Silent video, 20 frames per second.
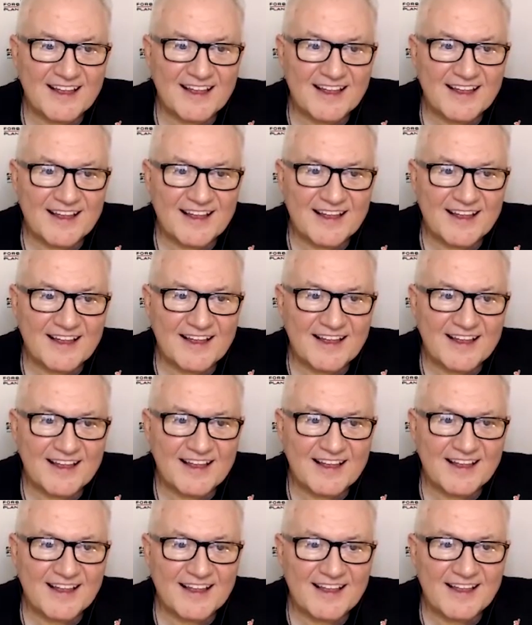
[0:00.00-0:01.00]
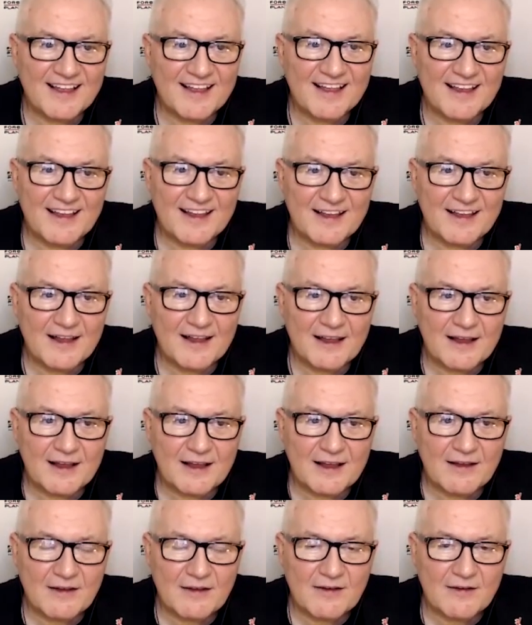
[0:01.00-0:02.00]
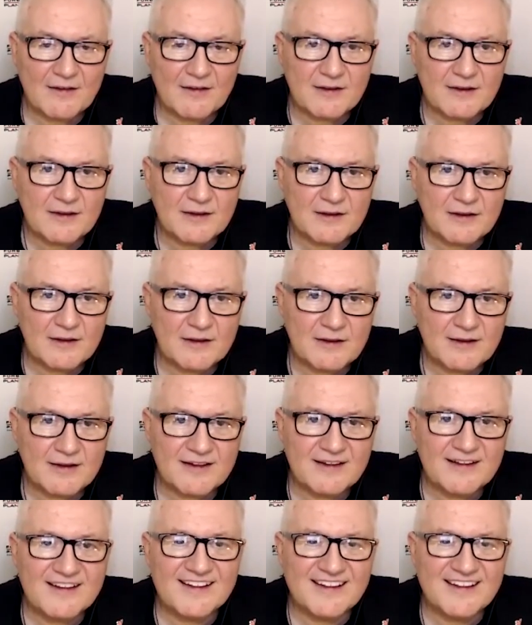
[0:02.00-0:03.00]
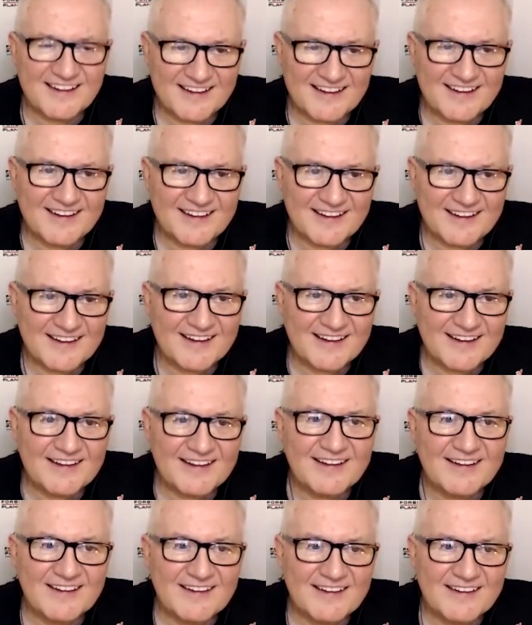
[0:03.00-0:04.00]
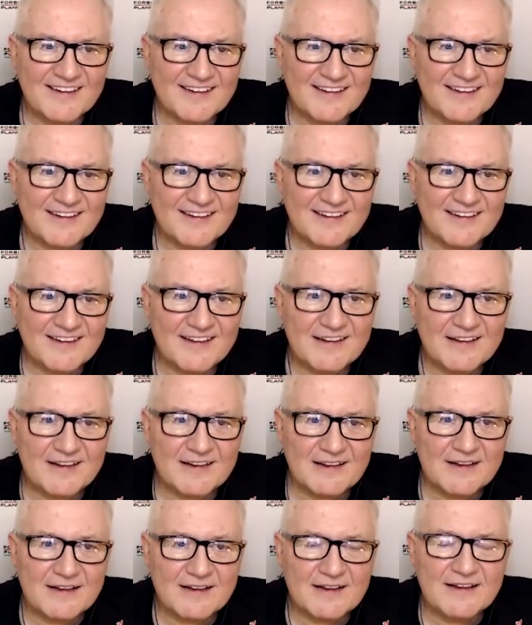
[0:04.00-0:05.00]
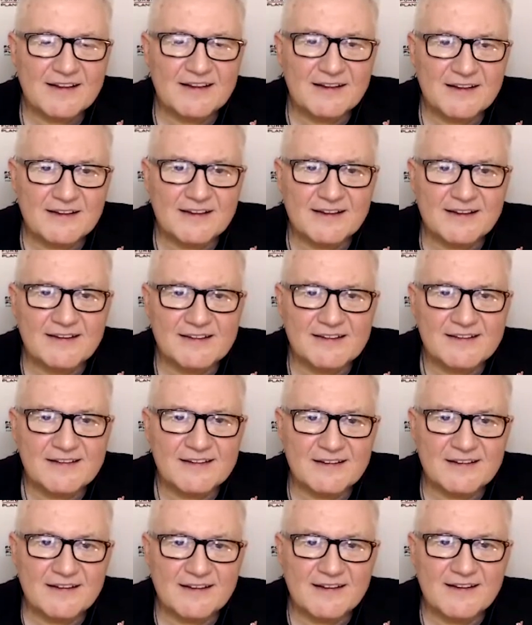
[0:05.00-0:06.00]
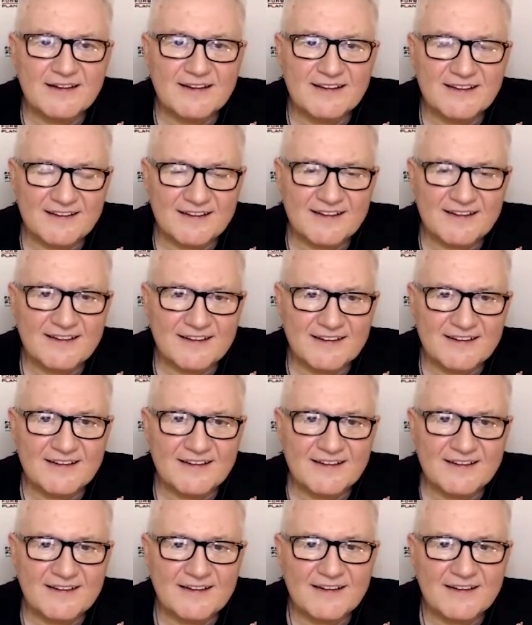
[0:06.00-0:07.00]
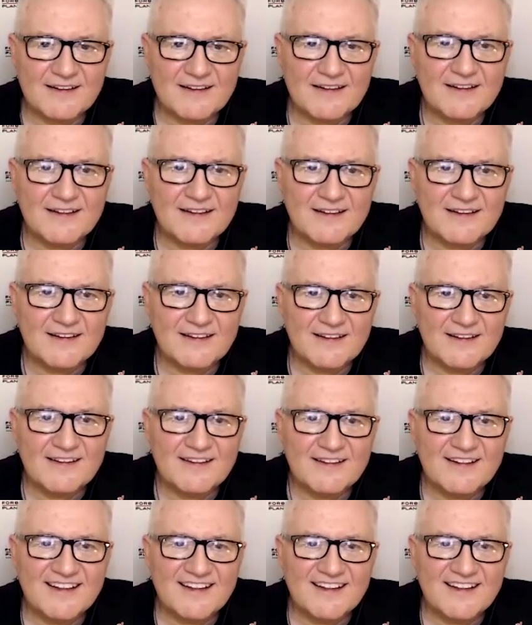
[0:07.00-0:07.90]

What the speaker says: This person isn't speaking.